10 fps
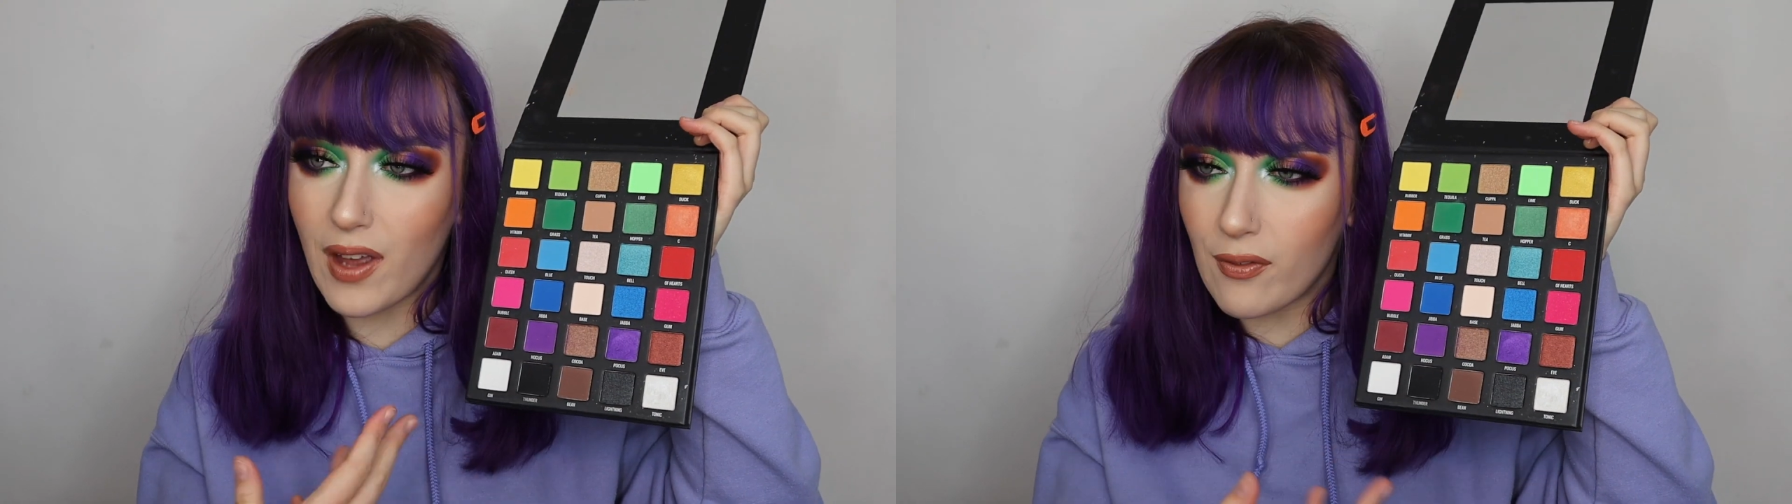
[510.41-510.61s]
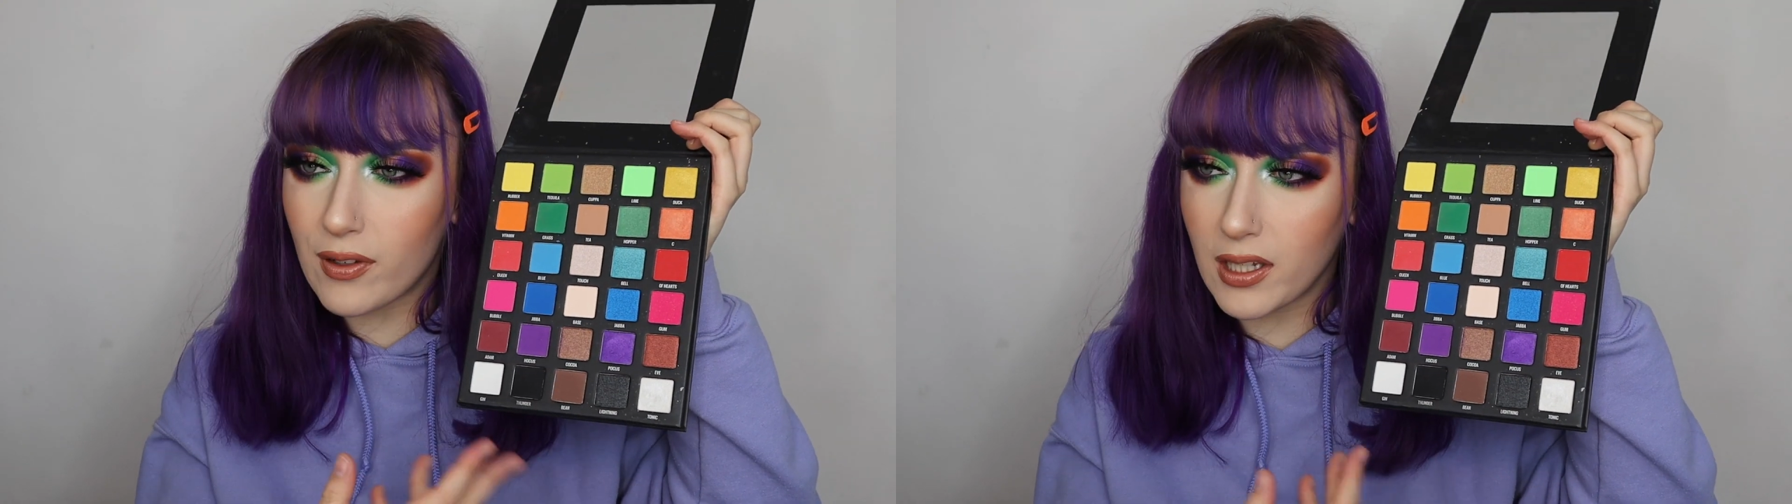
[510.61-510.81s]

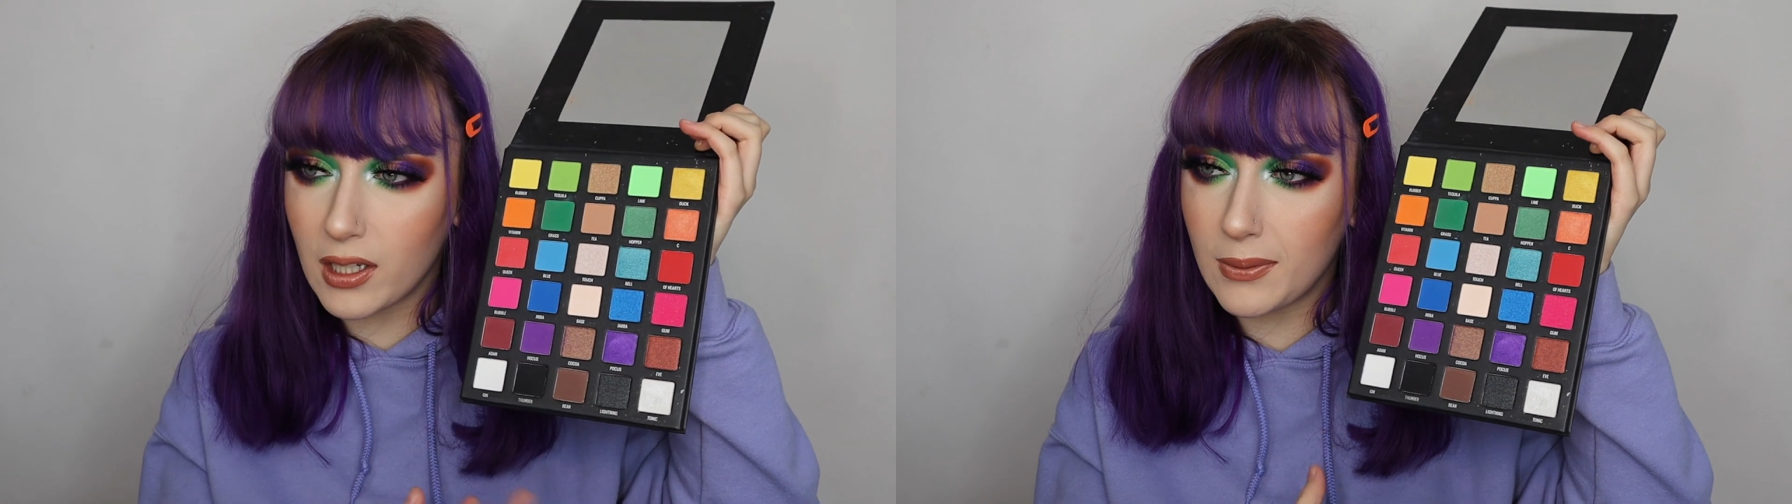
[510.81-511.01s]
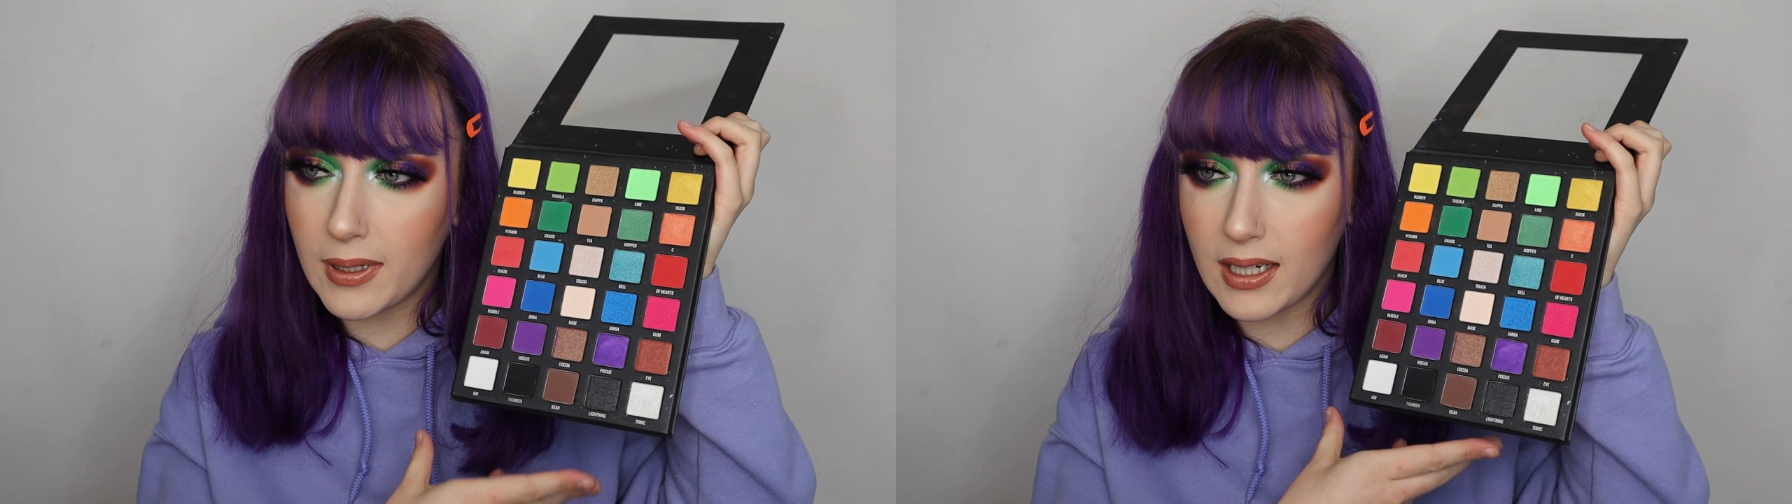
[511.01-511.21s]
everything
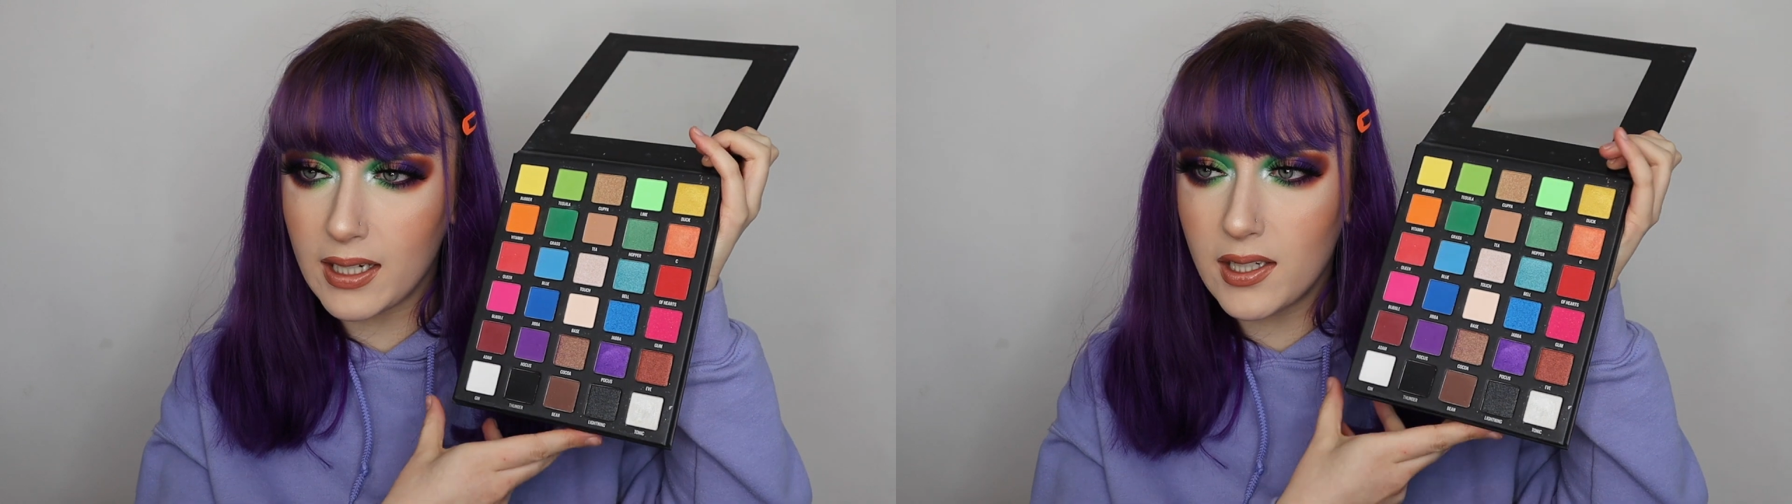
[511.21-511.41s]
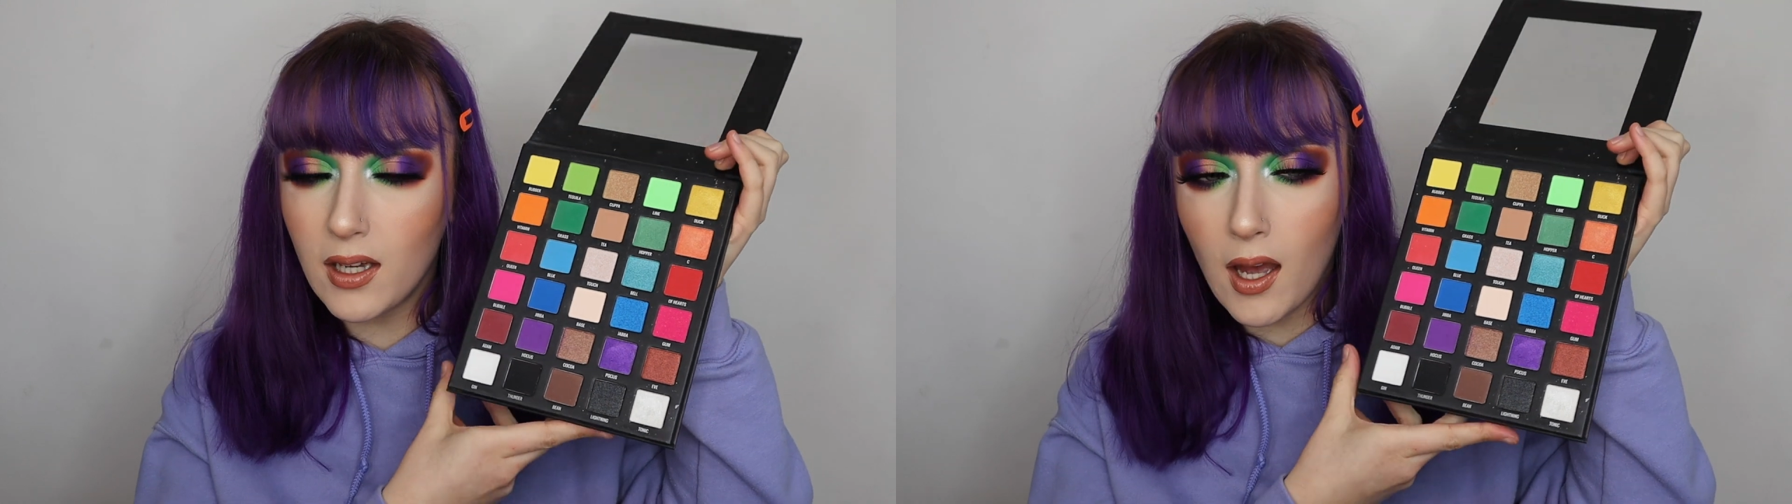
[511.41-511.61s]
you
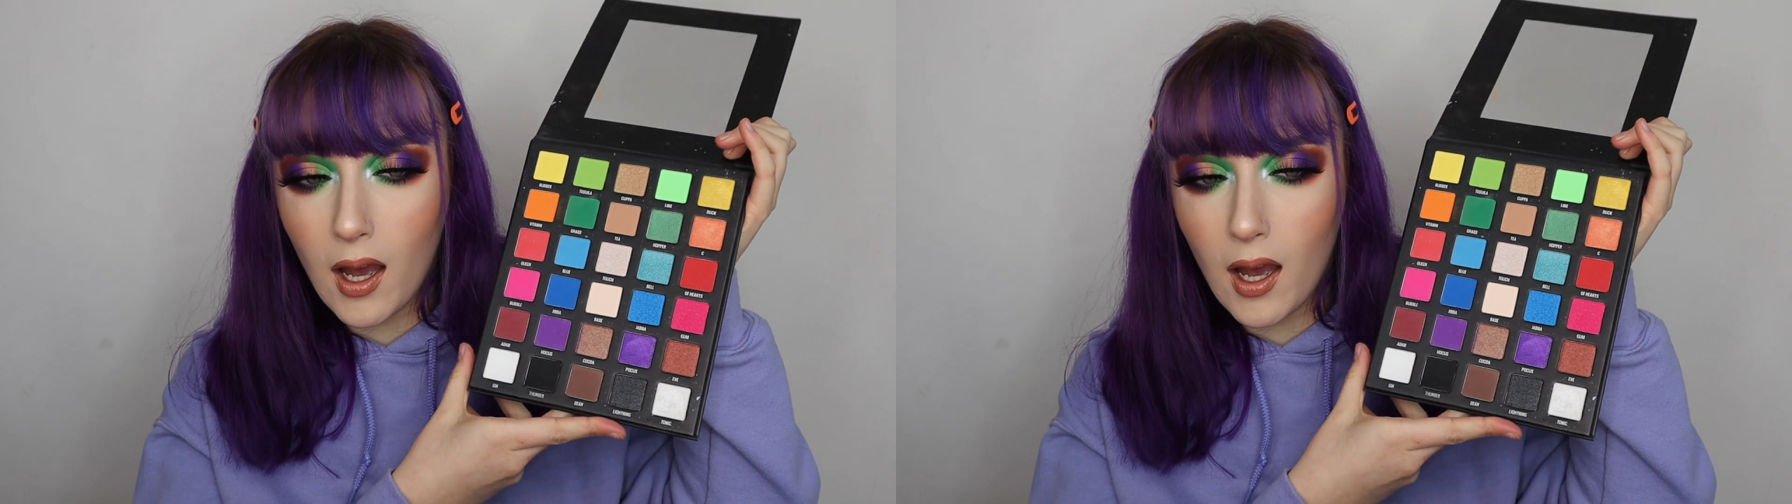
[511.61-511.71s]
need.